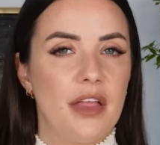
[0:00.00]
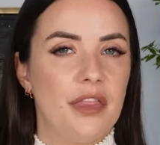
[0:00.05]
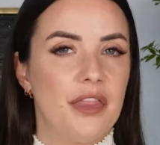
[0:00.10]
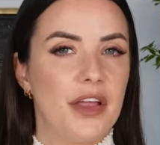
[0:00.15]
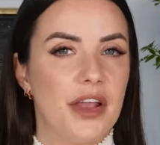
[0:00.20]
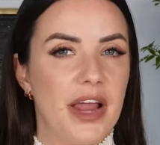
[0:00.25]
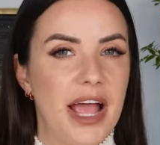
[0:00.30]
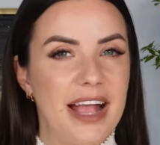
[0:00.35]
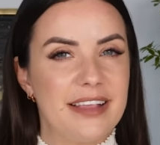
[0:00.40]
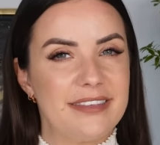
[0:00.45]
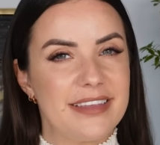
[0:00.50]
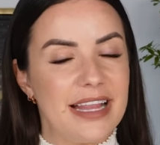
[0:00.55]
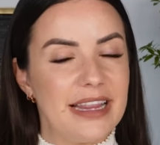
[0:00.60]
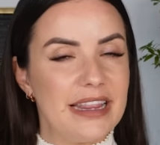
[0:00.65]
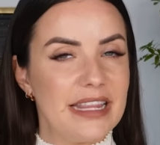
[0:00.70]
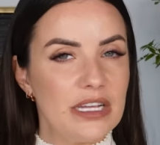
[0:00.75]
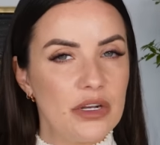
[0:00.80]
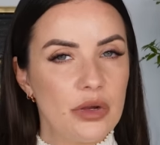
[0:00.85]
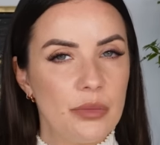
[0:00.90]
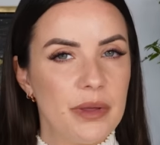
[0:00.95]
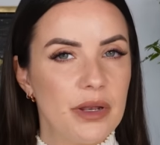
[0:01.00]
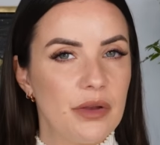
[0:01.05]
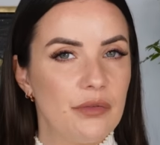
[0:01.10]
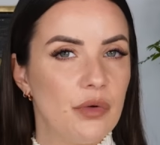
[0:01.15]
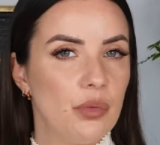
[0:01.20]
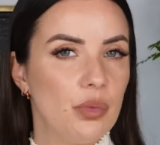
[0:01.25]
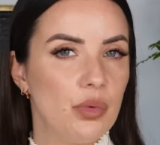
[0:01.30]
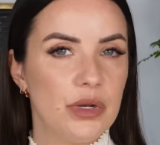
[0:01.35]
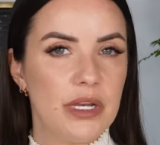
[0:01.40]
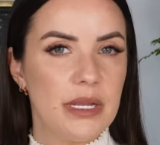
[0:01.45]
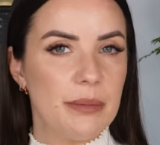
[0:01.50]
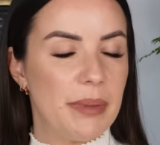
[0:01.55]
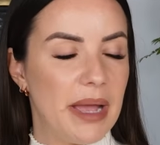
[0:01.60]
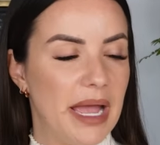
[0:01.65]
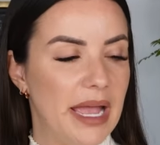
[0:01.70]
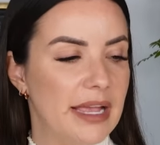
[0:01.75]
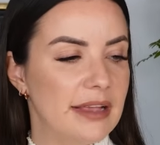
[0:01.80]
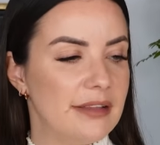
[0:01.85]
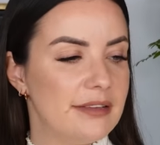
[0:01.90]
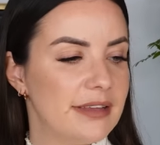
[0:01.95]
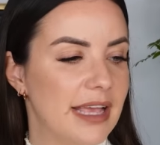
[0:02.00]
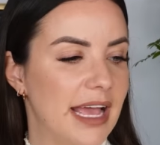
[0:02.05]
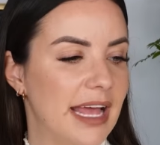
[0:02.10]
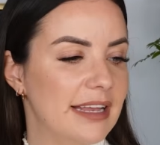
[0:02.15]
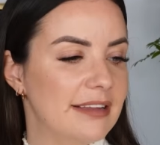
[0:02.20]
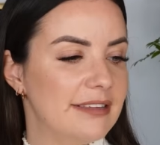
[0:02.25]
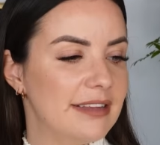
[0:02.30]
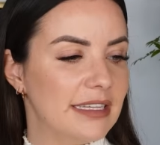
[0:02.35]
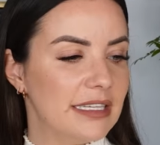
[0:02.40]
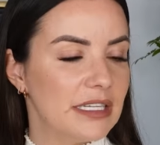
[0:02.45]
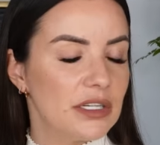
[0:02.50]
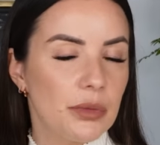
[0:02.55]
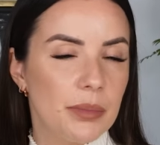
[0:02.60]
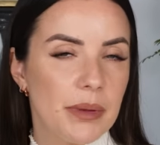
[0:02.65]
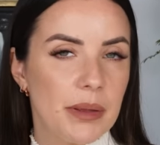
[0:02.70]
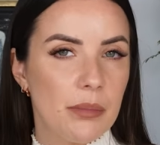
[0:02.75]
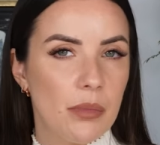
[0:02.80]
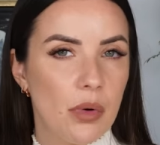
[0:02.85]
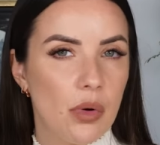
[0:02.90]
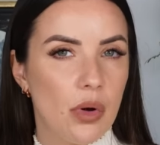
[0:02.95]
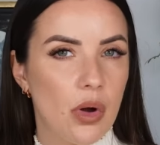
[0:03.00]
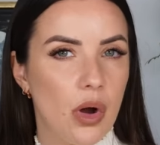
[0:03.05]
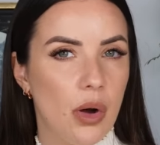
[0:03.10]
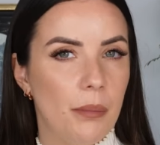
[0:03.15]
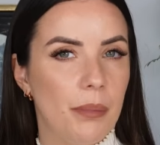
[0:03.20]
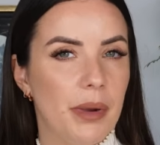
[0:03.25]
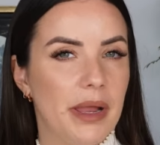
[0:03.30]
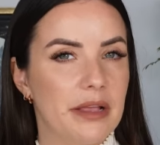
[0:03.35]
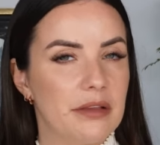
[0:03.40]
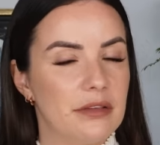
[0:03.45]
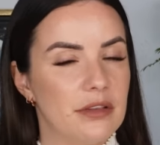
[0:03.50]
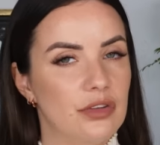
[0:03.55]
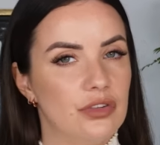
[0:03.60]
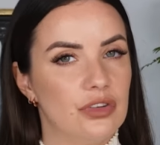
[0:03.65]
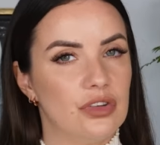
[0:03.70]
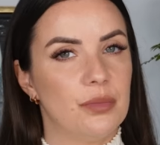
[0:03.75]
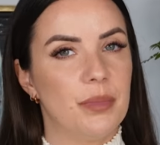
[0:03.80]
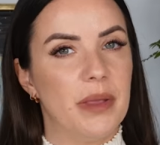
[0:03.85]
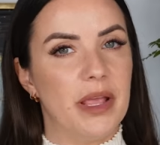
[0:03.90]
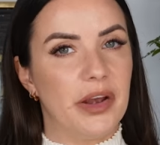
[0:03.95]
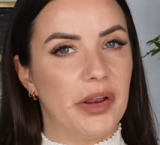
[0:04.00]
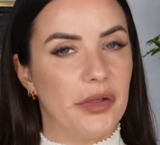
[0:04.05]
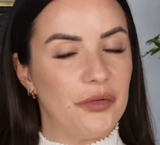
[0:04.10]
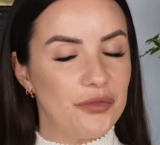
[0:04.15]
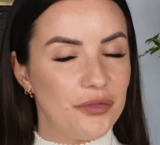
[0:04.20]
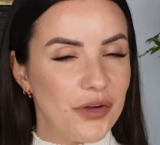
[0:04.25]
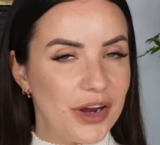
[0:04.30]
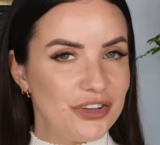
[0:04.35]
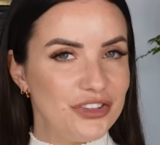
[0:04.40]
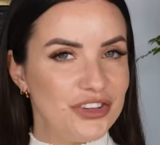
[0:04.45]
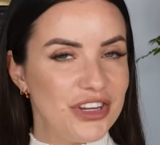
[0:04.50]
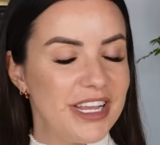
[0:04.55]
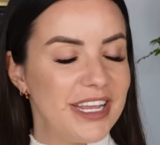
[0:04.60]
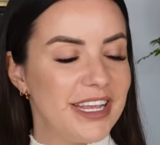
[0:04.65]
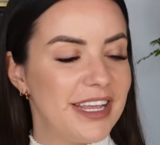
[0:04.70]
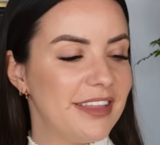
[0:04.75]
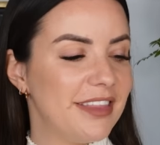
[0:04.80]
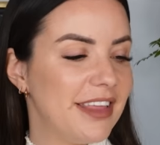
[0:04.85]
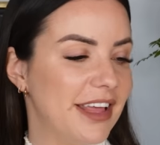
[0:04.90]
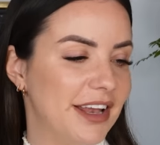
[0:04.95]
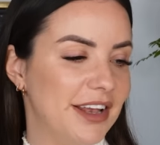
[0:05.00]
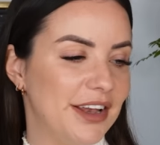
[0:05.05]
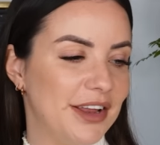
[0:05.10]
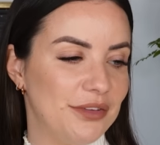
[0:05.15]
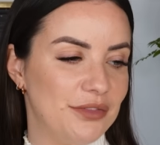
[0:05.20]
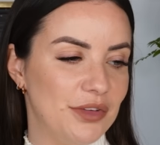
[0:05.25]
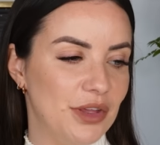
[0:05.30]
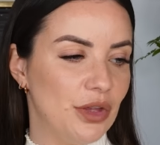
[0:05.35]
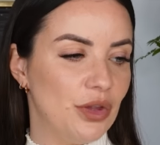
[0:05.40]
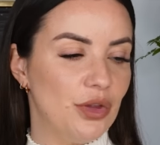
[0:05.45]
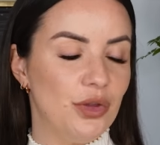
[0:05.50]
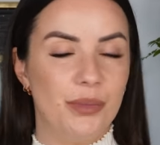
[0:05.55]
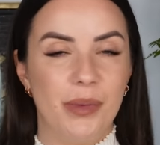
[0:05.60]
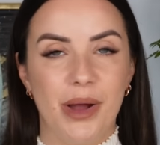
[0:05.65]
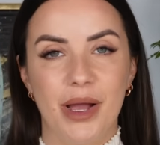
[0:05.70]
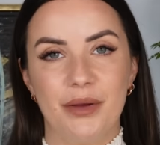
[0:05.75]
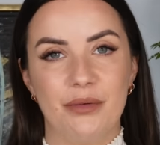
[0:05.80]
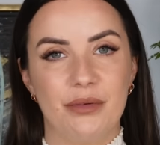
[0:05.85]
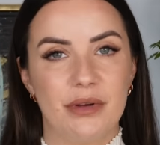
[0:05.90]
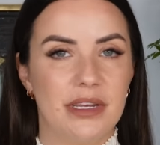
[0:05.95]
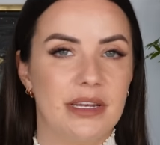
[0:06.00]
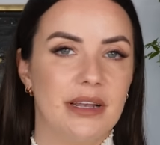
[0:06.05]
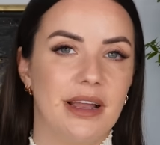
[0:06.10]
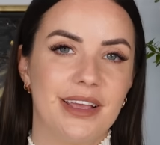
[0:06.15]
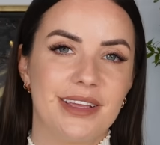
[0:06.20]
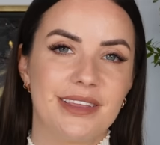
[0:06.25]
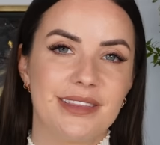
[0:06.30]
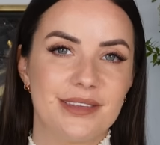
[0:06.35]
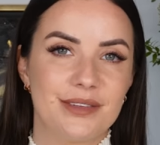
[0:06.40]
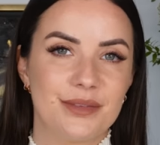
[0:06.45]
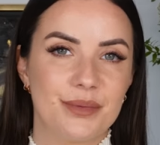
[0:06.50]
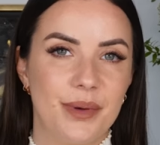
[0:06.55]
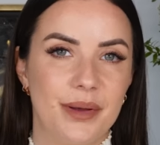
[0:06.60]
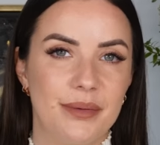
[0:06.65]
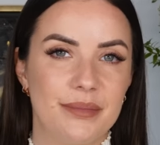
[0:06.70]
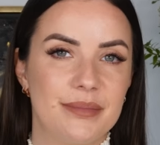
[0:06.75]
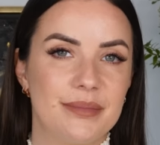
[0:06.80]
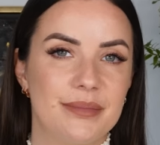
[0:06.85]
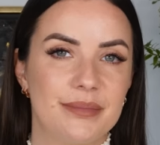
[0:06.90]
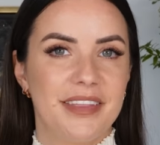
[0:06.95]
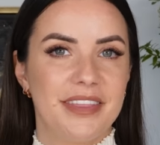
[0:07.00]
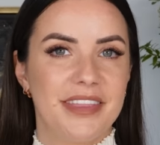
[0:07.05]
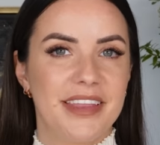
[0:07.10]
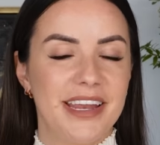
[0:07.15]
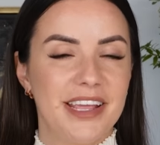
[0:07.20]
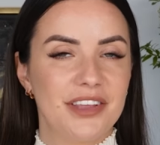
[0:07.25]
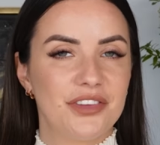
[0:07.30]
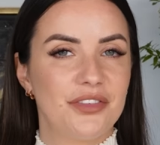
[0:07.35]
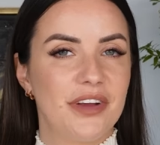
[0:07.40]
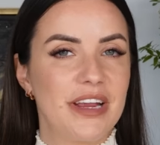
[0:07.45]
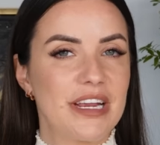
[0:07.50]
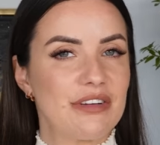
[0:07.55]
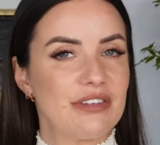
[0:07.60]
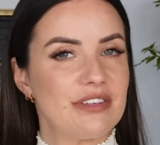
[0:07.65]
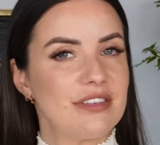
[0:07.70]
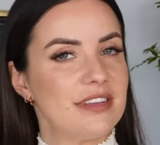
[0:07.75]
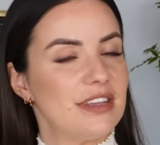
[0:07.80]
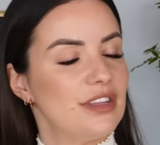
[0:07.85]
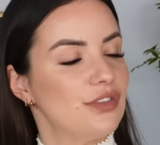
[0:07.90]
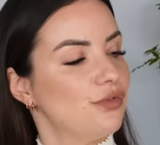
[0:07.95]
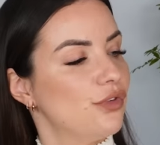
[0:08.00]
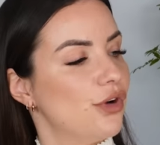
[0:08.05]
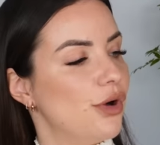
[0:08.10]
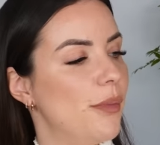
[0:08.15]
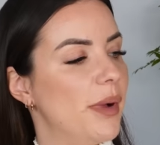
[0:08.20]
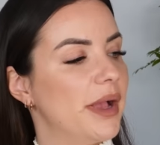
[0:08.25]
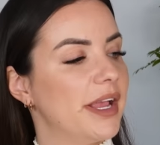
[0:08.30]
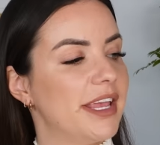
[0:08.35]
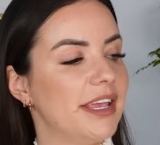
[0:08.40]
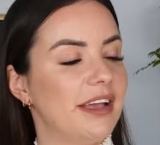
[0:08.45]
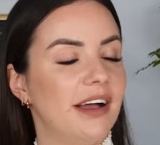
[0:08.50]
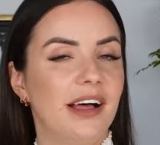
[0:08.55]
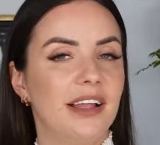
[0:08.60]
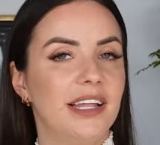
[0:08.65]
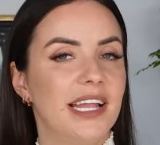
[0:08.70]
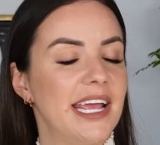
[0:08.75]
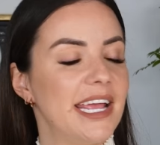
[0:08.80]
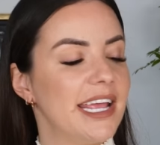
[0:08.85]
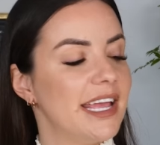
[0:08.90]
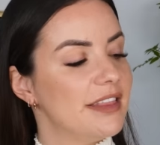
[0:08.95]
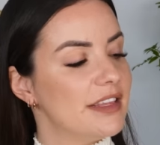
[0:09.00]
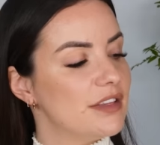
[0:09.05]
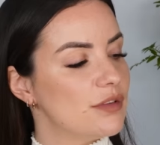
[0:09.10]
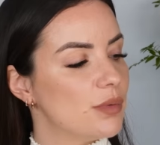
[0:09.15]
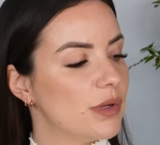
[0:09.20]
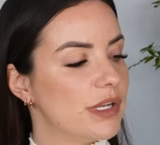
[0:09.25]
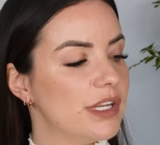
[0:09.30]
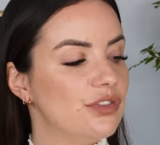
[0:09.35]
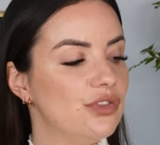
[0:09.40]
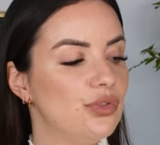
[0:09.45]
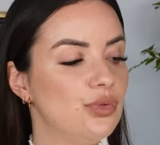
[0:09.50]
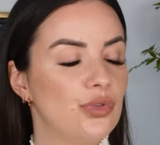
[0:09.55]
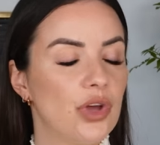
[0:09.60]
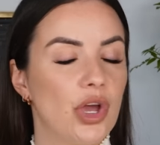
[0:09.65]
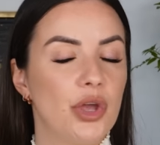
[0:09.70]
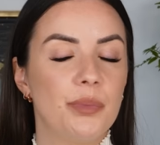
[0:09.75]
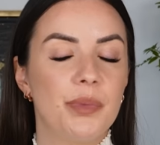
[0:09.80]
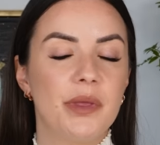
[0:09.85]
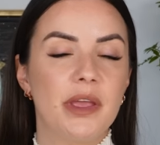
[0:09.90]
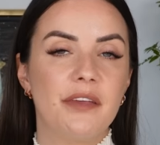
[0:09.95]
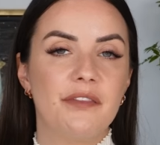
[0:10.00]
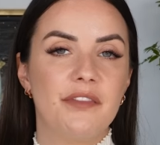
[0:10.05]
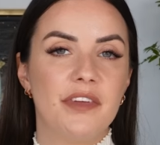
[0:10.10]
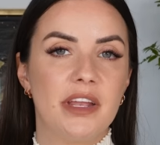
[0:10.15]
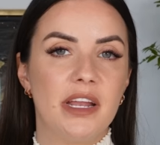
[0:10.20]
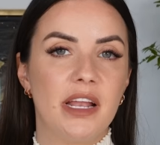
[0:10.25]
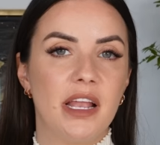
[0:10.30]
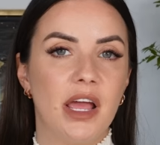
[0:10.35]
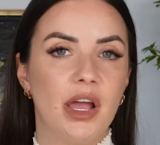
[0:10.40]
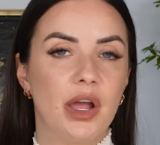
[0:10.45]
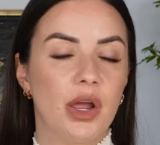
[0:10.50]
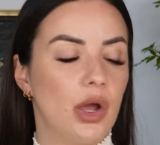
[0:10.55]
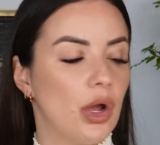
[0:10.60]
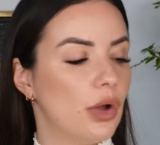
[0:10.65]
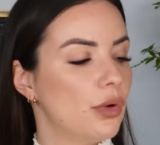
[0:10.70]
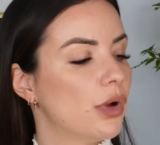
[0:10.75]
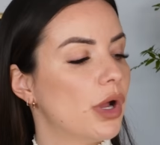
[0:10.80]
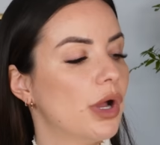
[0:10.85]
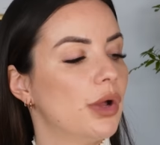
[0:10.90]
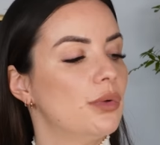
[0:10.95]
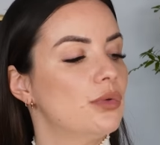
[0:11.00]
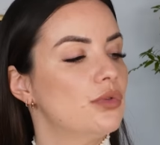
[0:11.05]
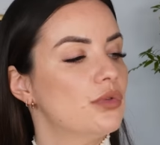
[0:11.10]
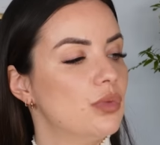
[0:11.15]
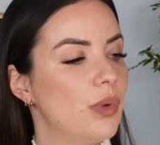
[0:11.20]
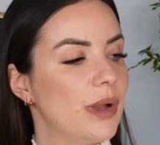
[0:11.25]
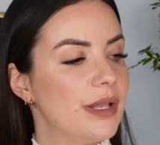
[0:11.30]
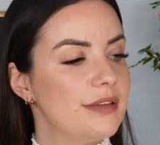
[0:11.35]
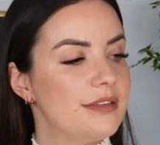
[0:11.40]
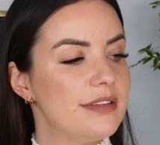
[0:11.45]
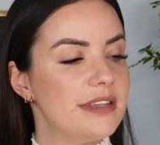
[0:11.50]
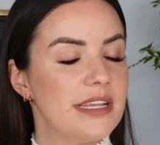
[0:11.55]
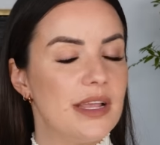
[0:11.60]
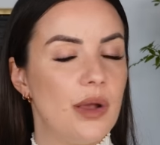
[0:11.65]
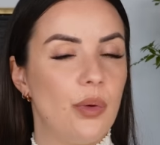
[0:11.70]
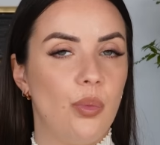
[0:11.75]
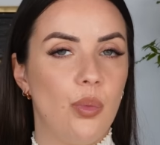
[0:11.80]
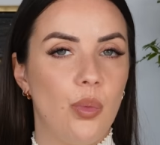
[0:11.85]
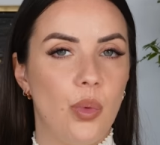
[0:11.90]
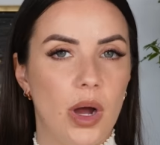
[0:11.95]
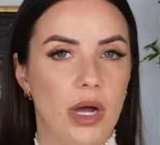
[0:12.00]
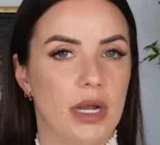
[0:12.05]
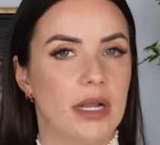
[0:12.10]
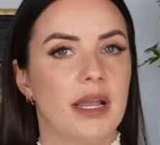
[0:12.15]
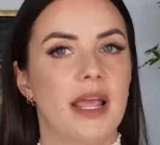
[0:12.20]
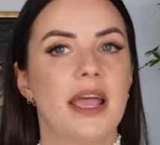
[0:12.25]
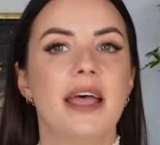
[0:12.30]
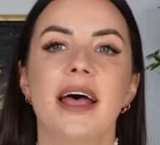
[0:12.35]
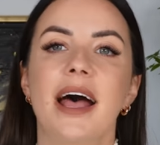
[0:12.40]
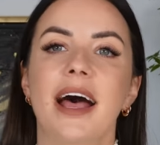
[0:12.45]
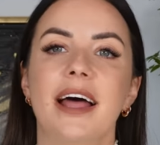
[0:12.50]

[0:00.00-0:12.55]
that has a little bit of a woody base and it's a little bit more complex than just being a freshie, then I think you might really like this one. The next fragrance is from Kayali, and this one is Utopia Vanilla Coco 21.